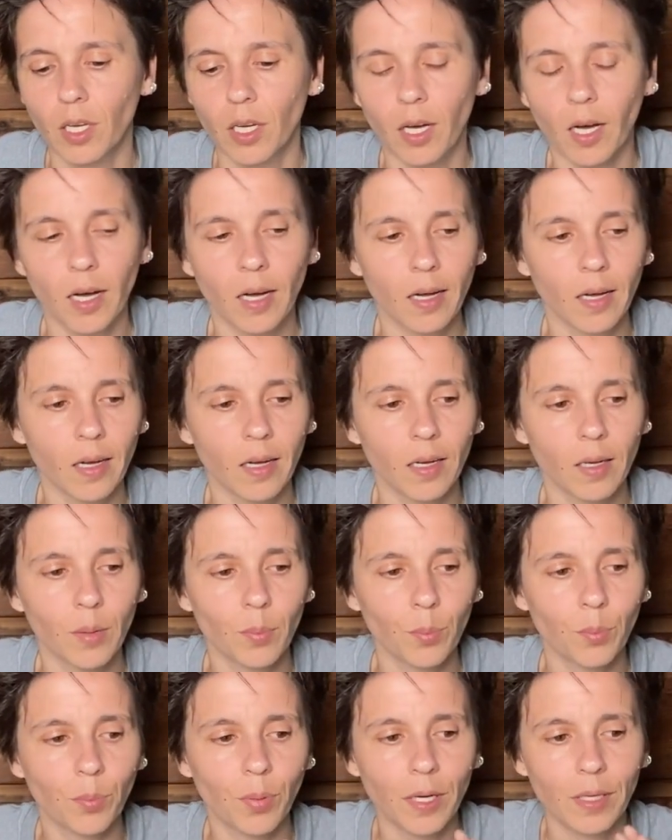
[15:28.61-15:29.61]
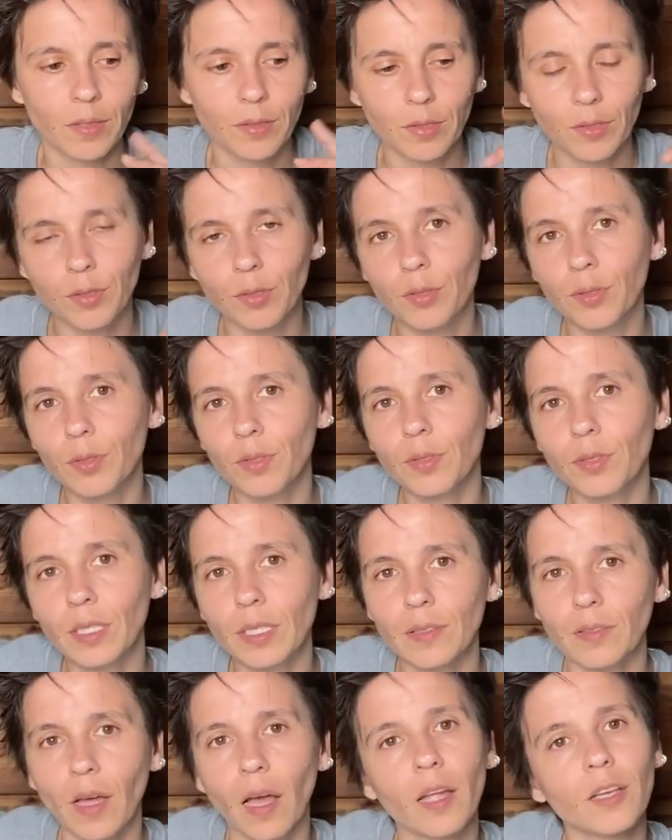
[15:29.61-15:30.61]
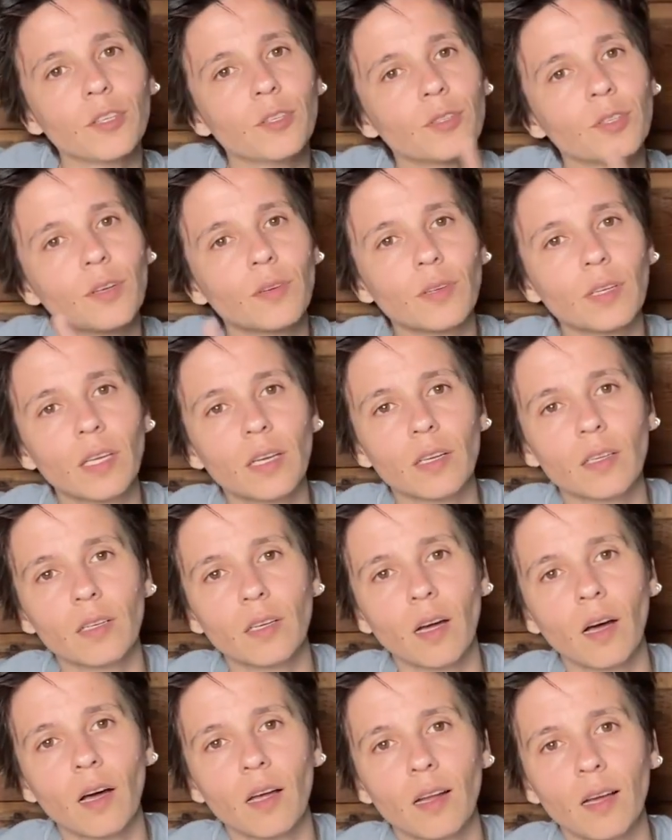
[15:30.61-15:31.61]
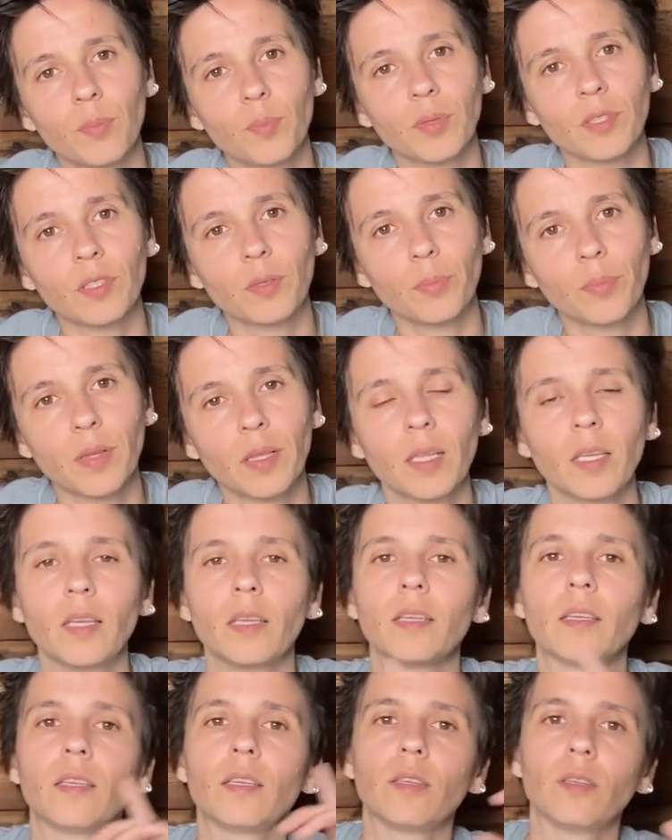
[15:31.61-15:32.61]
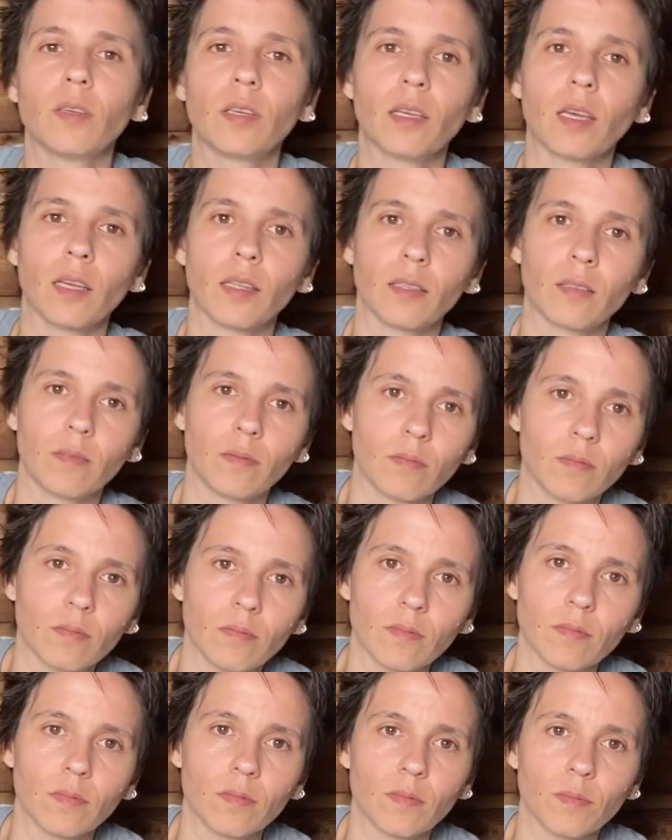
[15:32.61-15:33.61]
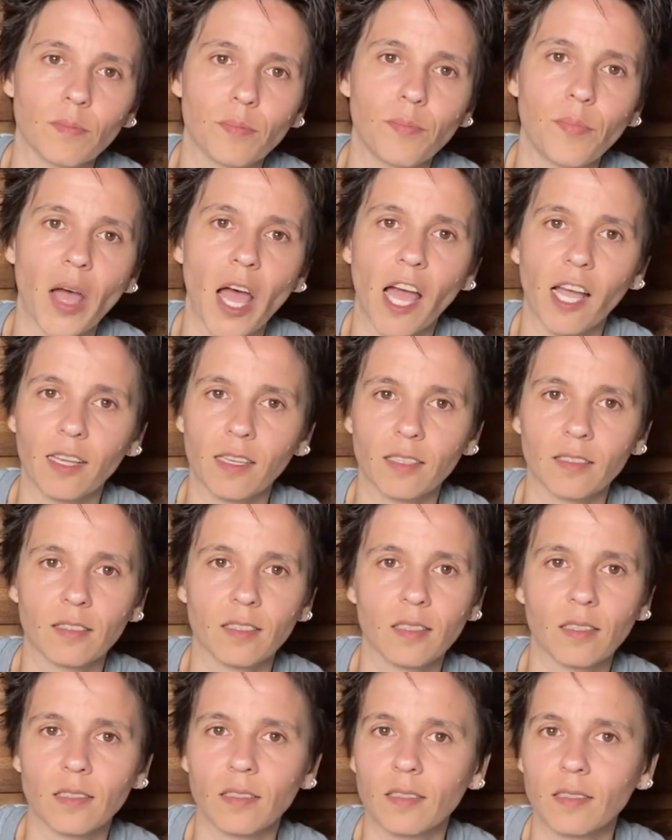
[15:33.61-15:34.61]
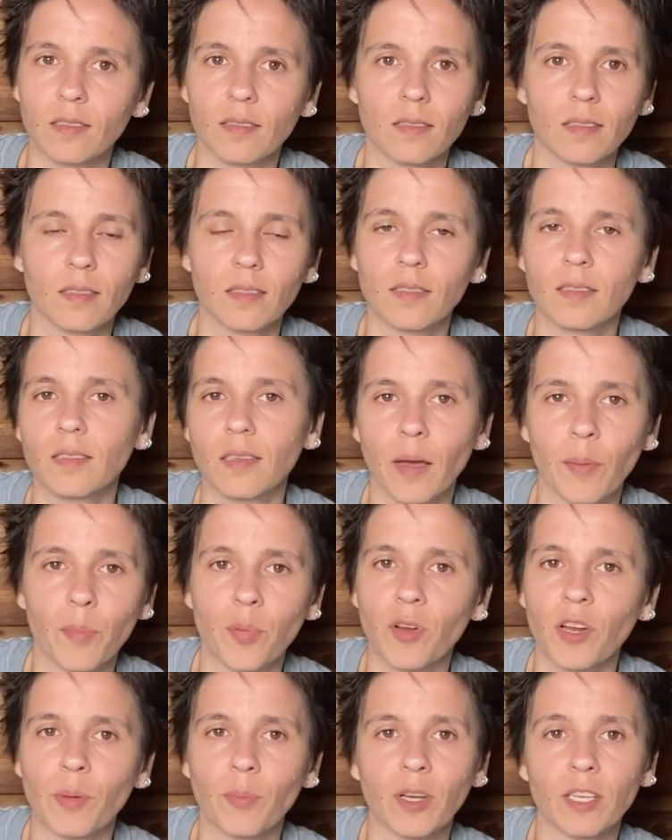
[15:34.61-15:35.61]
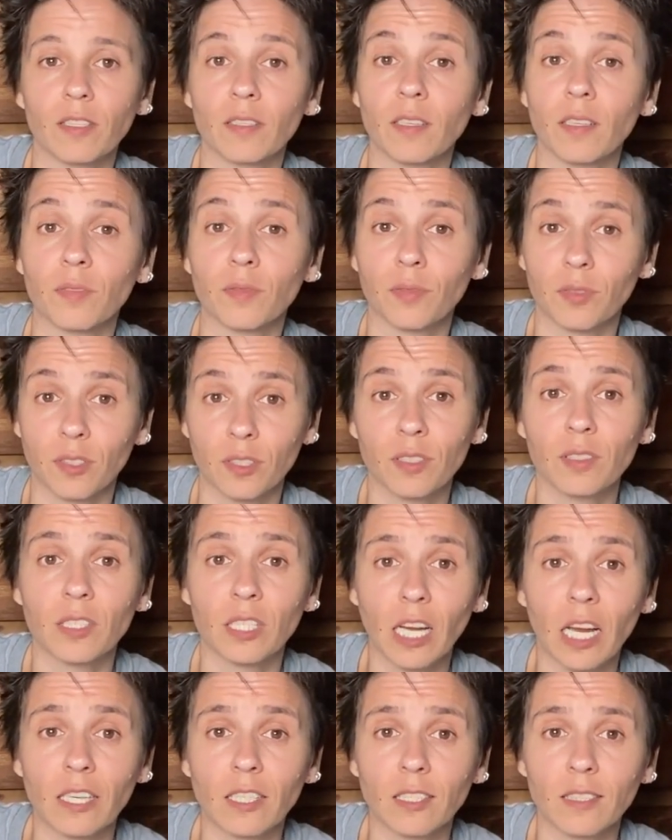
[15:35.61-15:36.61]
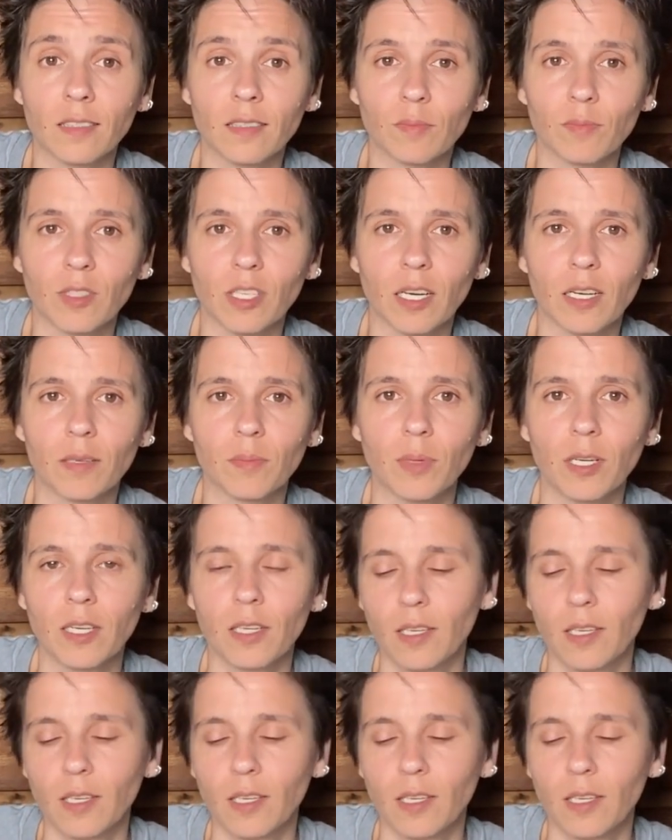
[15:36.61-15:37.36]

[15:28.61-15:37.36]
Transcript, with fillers: Uh, but during that, you don't get caught up in the play. You get back into, I'm putting myself first and I need some time.